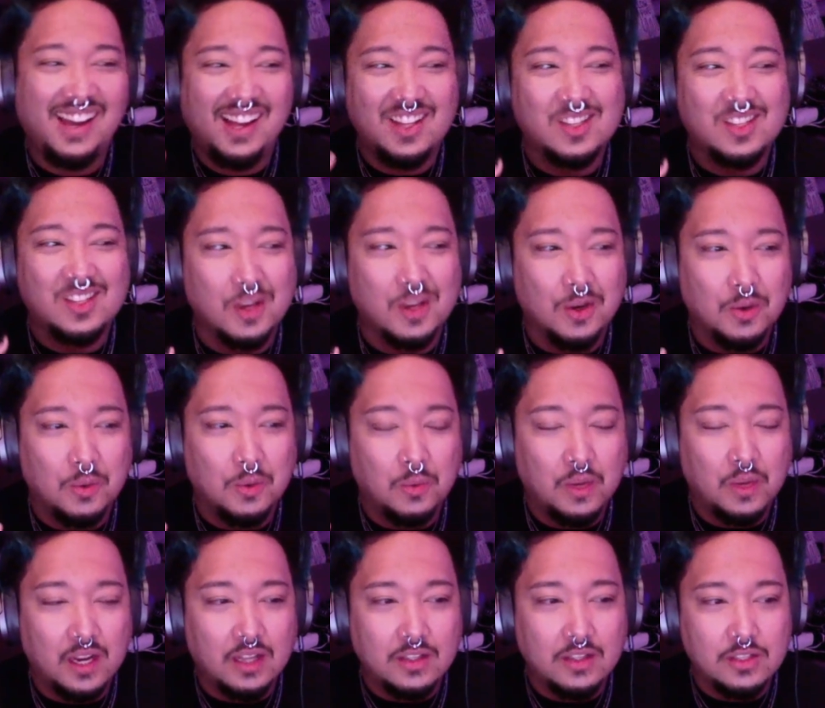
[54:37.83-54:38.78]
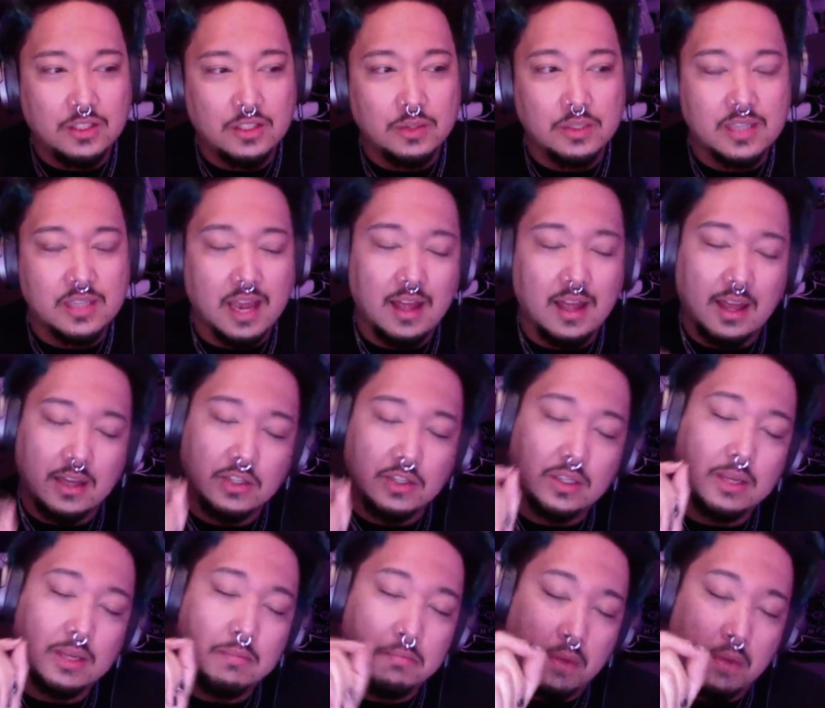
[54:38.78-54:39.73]
So what I'll do is I'll
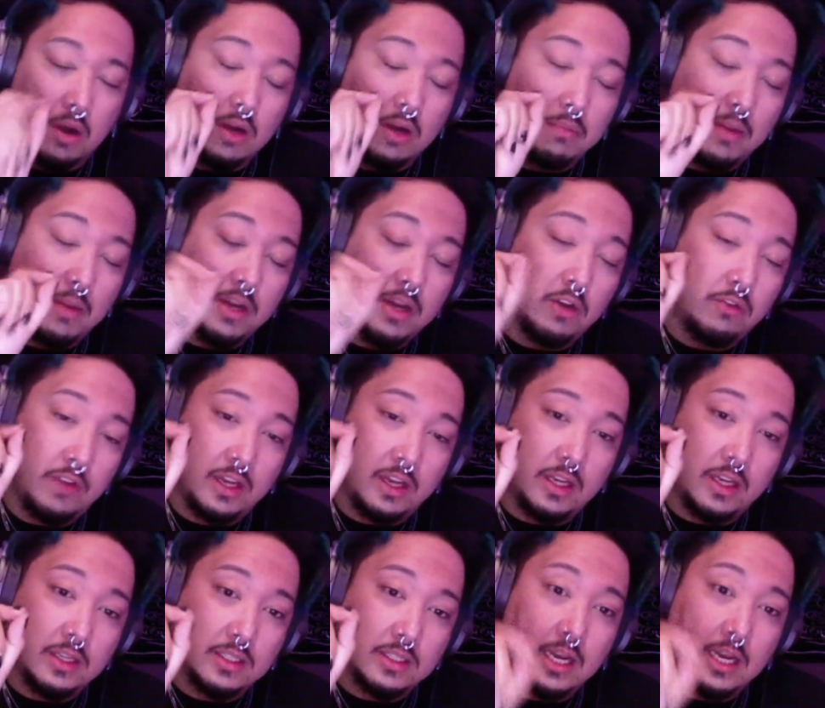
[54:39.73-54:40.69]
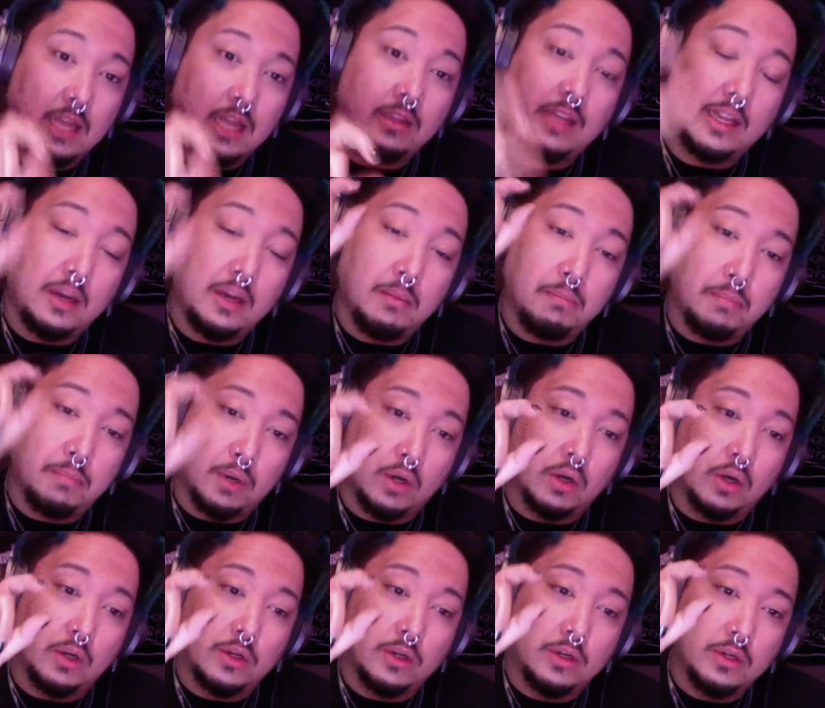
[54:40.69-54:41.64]
actually mark my novenas and I'll let it
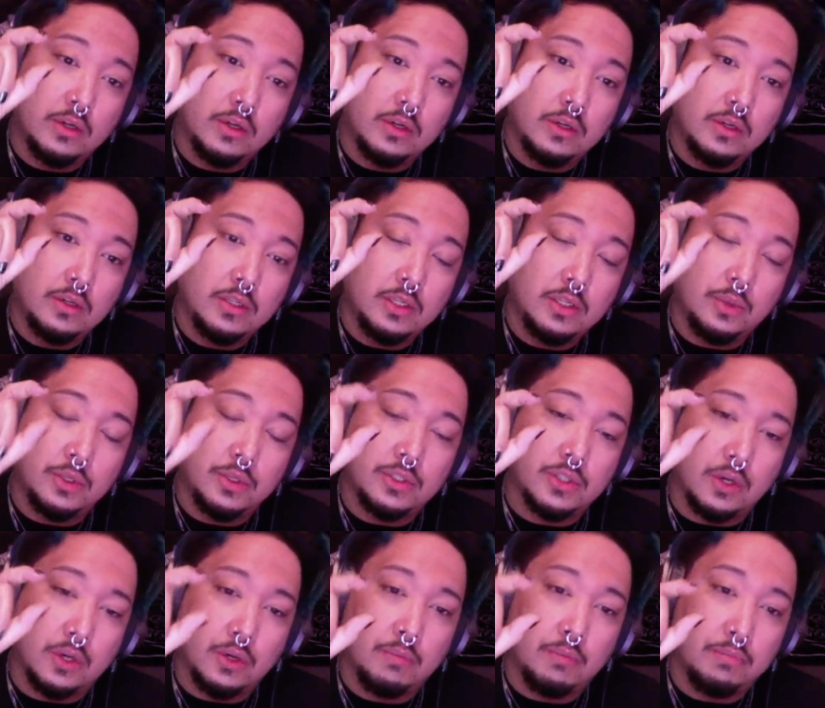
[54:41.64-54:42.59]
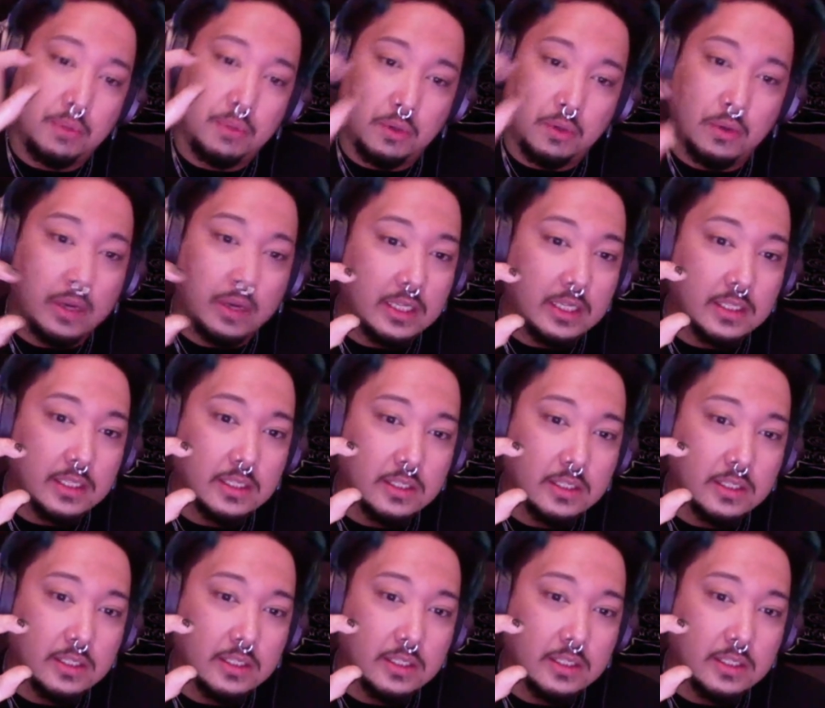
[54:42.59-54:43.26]
burn to a certain point.